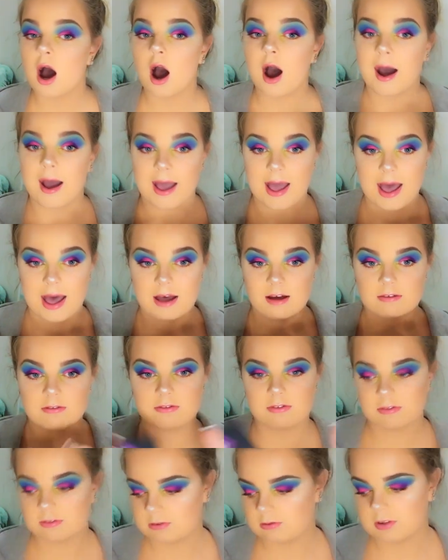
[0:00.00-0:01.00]
I
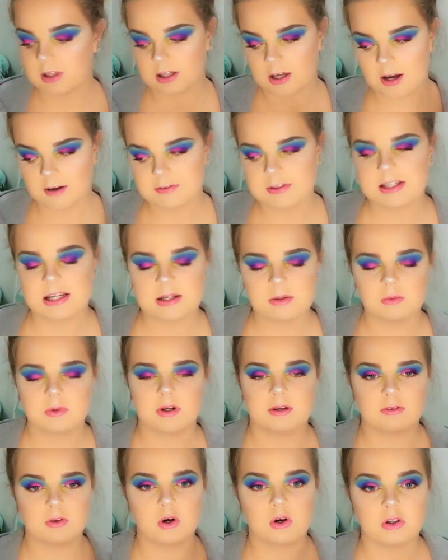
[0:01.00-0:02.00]
have, like, I've seen what
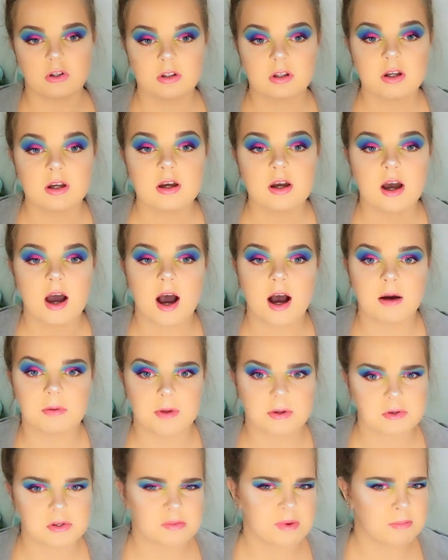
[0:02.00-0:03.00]
I've gotten. Um,
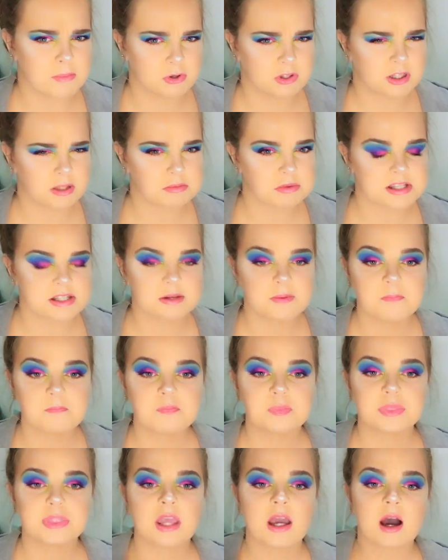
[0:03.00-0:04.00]
it was my birthday present,
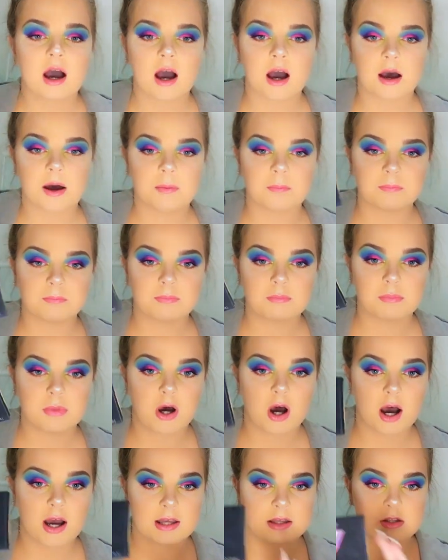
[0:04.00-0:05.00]
um,
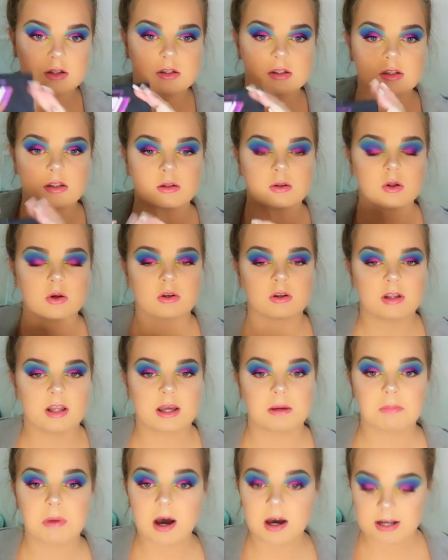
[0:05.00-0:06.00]
but I used the Laura
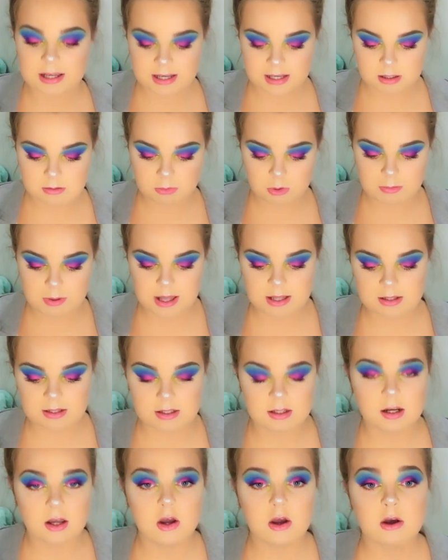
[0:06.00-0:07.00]
Lee Party Animal
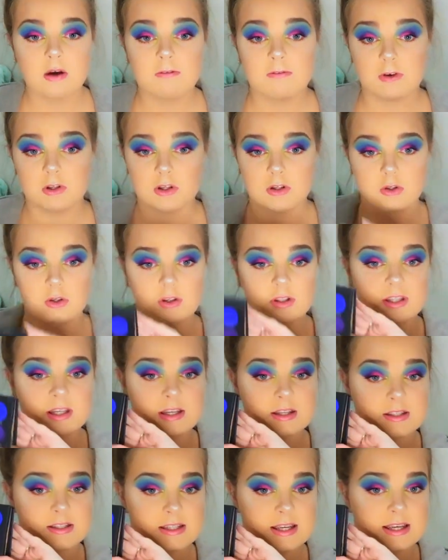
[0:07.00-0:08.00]
Palette for the look
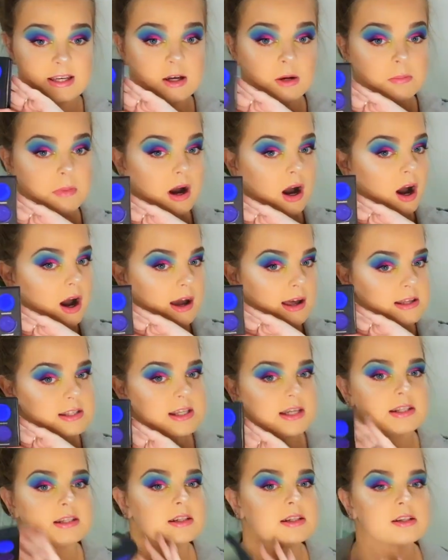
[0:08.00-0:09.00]
that you're seeing on my
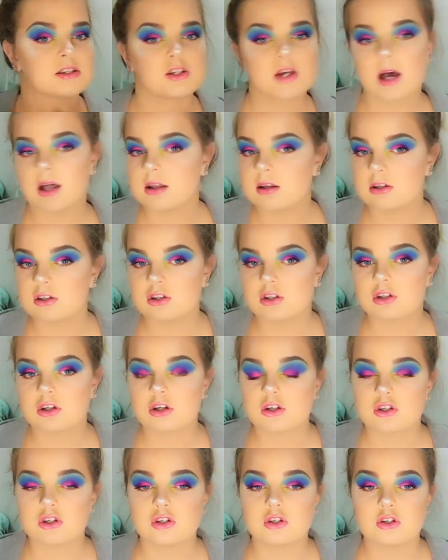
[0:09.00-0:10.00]
eyes. I did a challenge
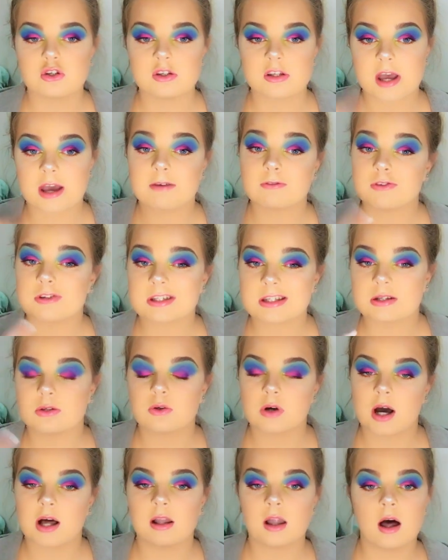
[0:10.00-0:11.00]
to use every
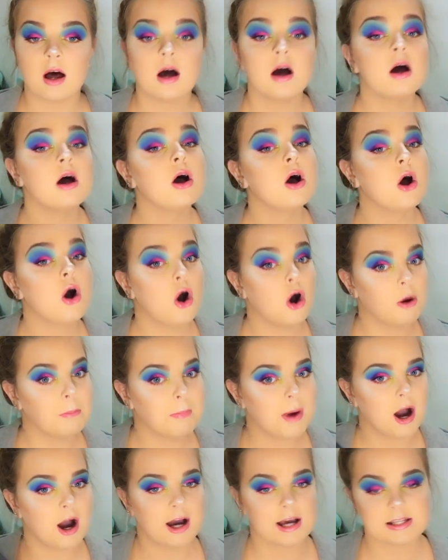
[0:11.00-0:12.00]
single colour
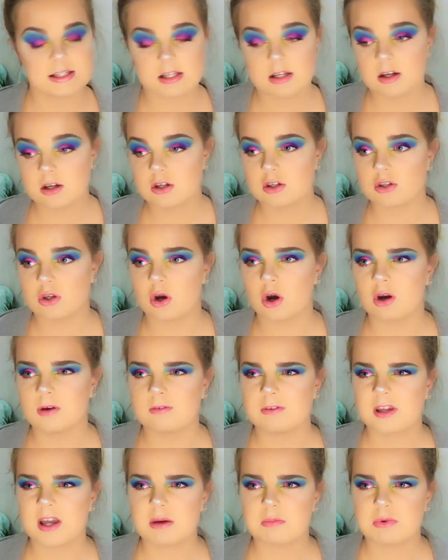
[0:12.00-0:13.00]
on my eyes, so
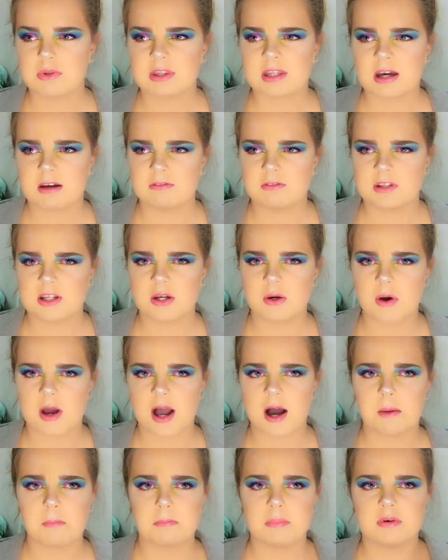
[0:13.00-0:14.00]
hopefully I put that video
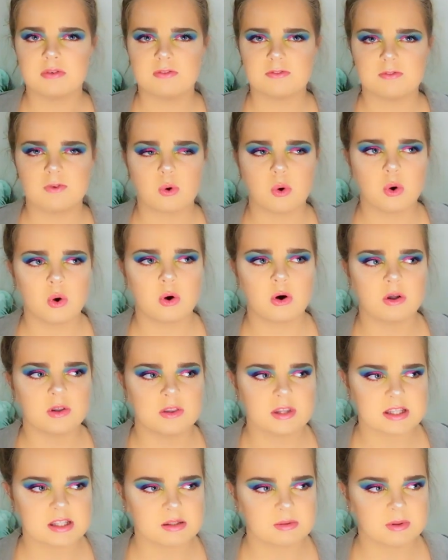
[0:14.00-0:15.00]
out before
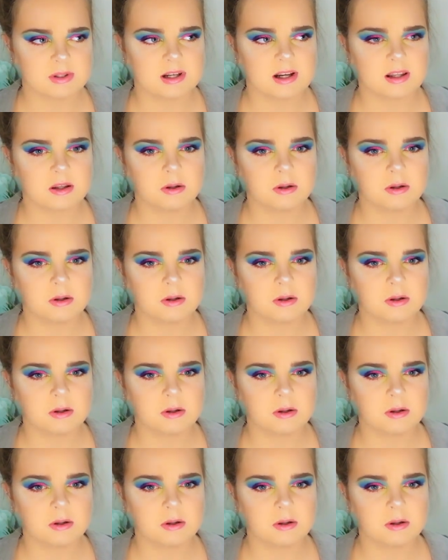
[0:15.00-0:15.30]
this one,